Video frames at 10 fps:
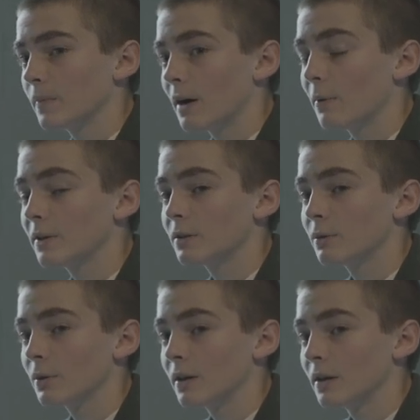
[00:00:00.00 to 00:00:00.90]
I went to
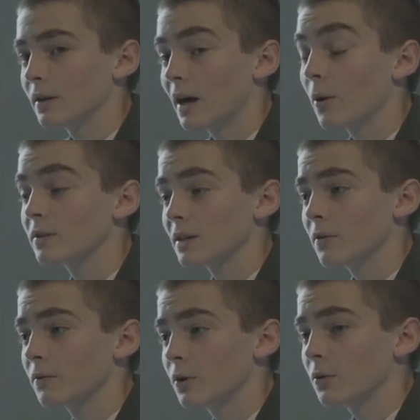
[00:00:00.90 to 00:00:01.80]
the. I was
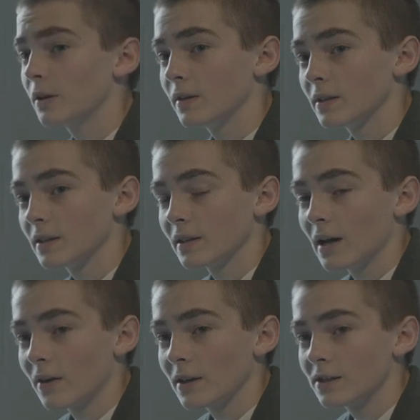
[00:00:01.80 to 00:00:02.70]
interviewed in the
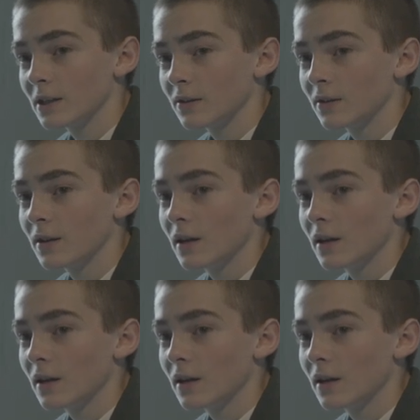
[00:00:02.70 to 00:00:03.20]
county jail,